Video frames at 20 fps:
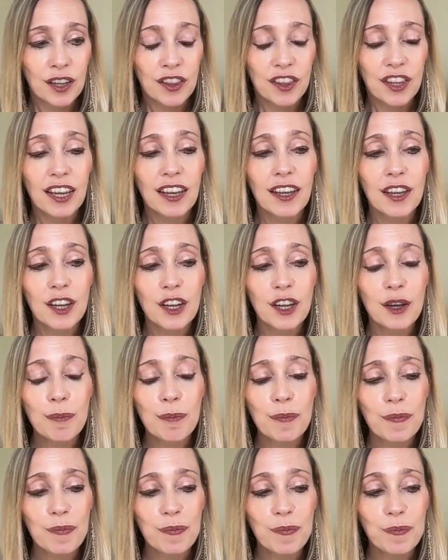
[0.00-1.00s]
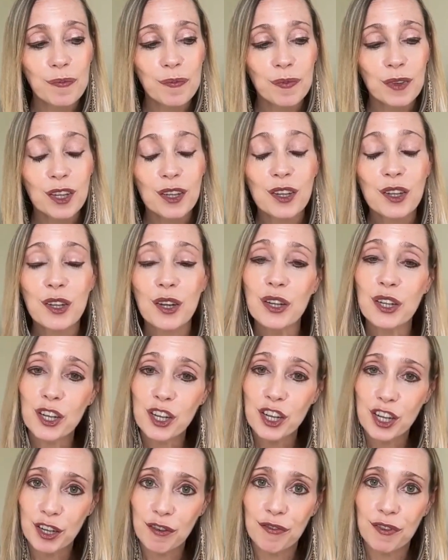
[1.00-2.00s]
then start to
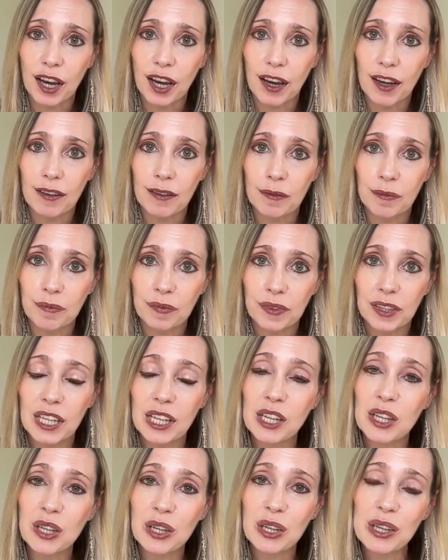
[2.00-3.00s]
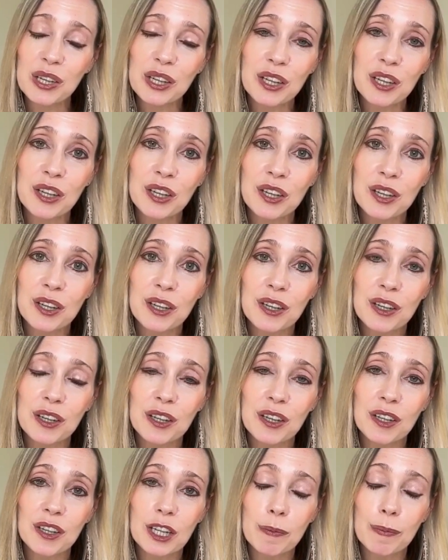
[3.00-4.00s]
shift that and start to
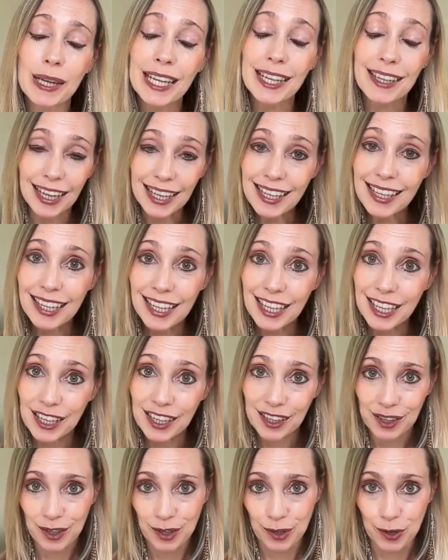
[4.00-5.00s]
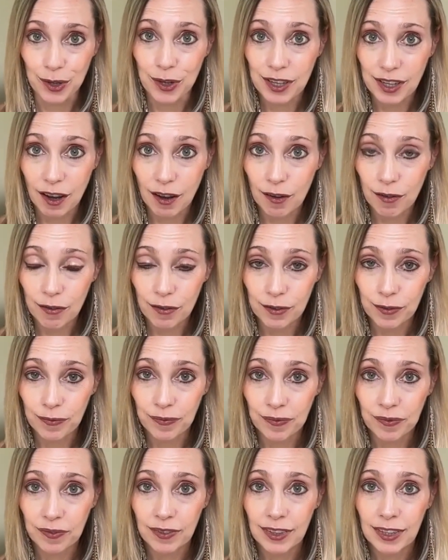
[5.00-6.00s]
speak nicely to yourself.
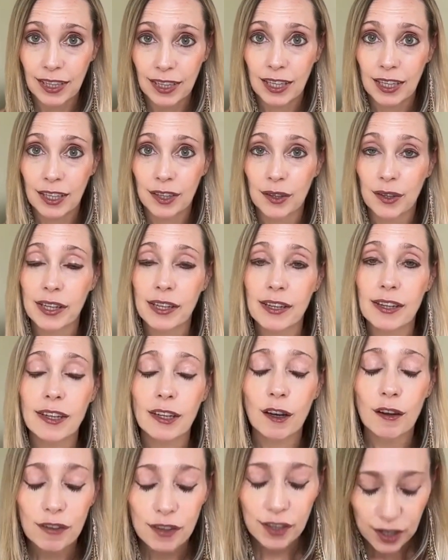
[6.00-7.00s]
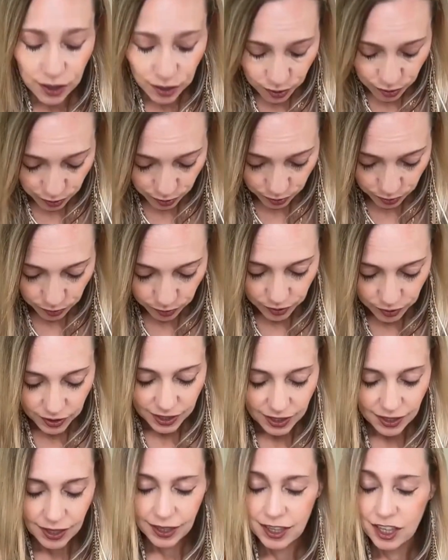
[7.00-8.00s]
You can self-soothe. You
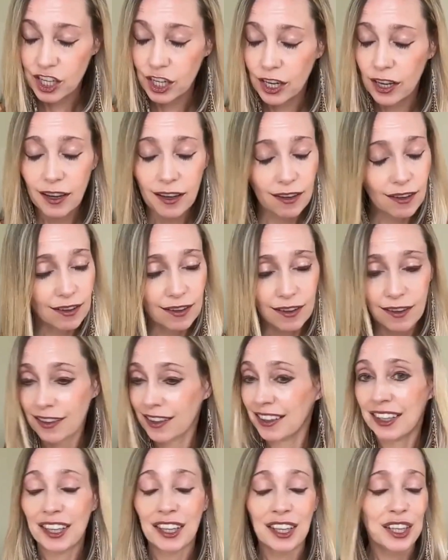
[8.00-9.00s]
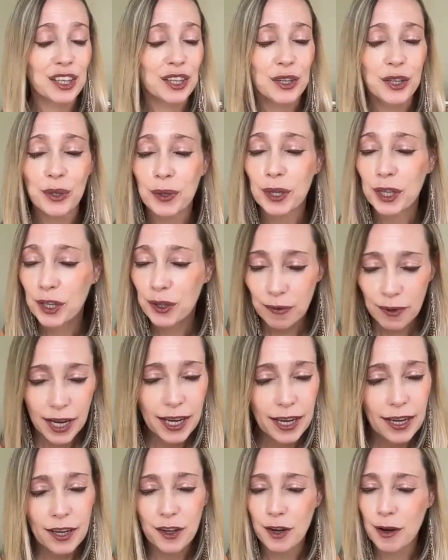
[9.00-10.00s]
can say, Jen, you're doing
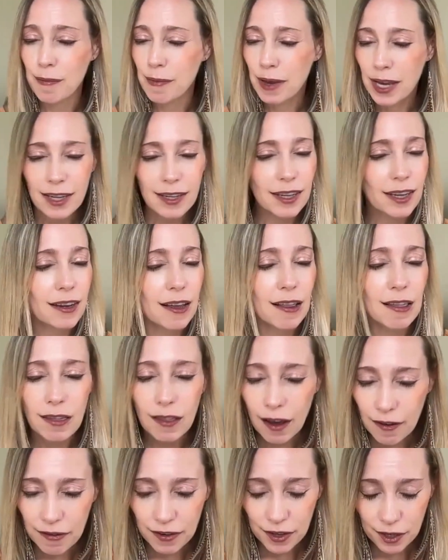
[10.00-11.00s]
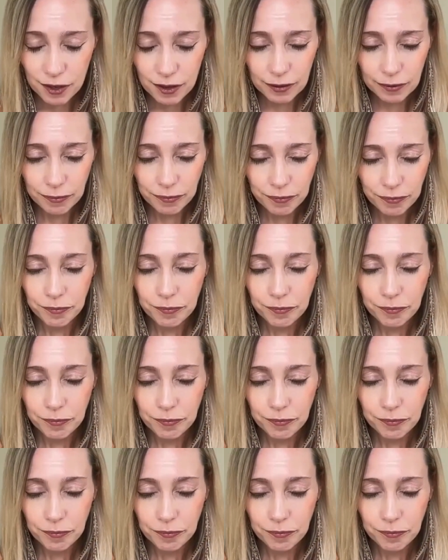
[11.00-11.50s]
great. You're amazing. I love you.